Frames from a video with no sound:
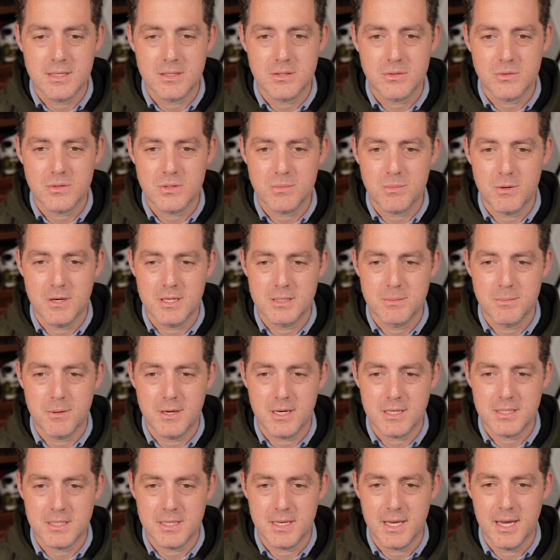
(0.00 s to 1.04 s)
this response
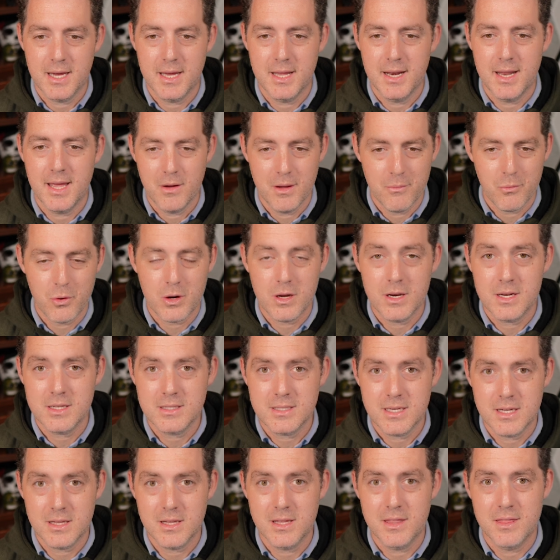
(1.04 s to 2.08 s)
box again, and we're gonna
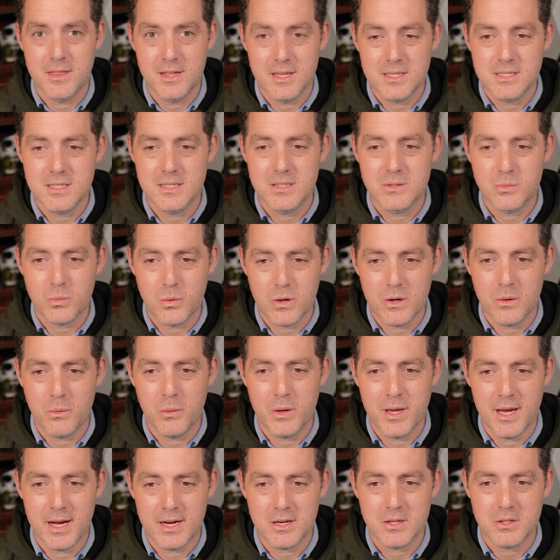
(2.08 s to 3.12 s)
tell it this is where
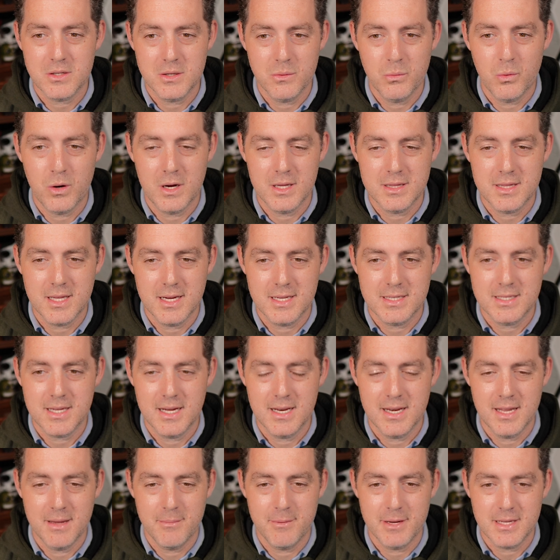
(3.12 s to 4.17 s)
we actually want that
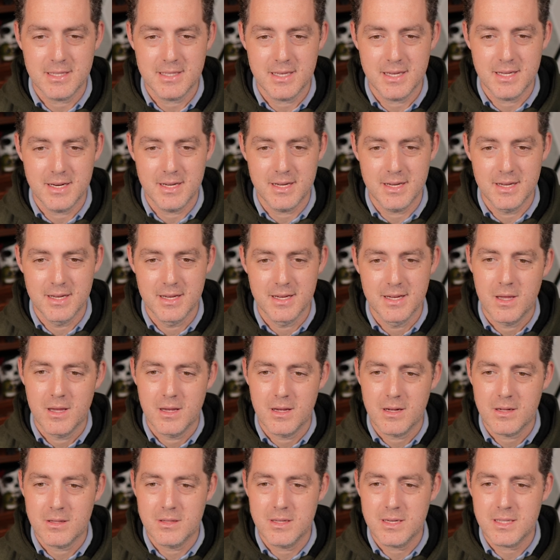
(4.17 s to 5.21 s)
dynamic data
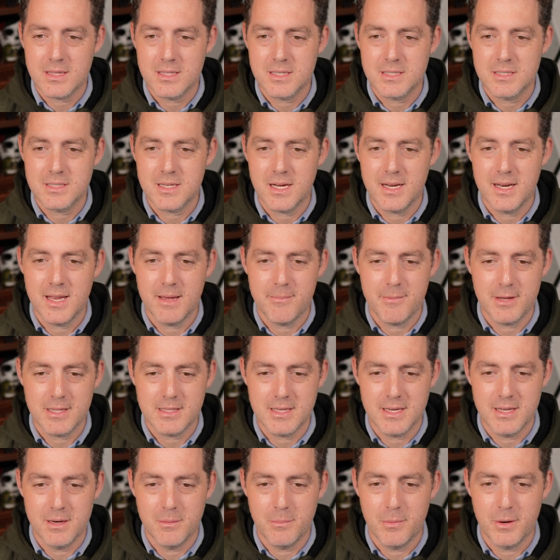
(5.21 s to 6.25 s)
click this dynamic
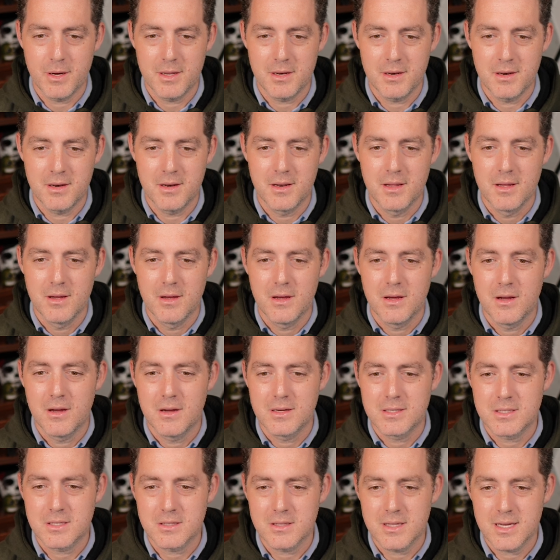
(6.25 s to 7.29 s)
data button,
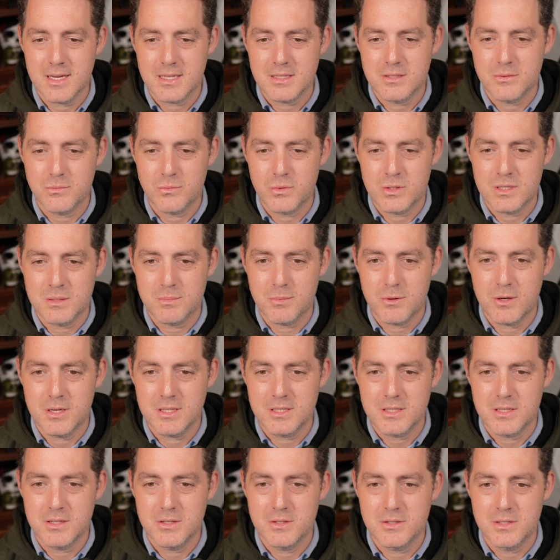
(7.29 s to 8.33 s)
select
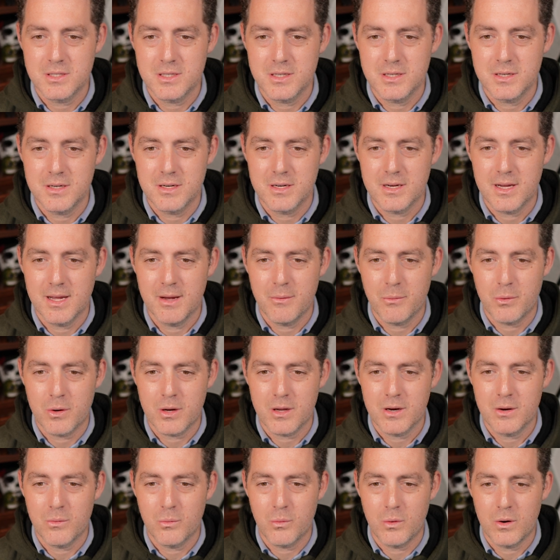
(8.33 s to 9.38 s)
response goes here, and we're
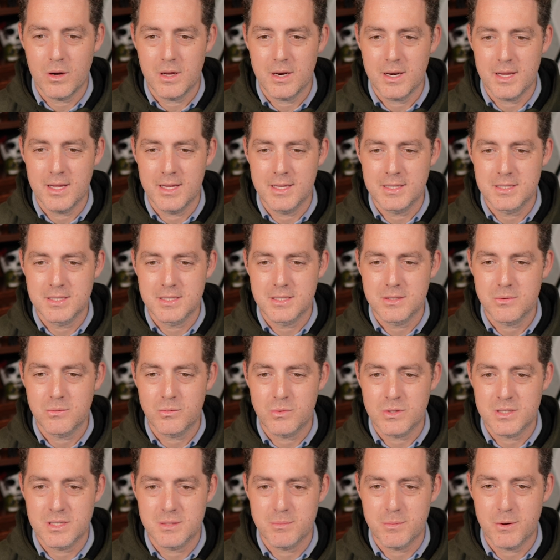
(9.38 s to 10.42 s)
gonna want its
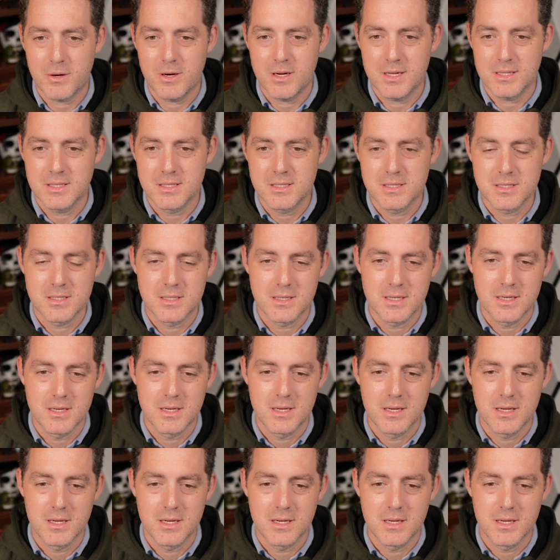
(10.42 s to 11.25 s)
response.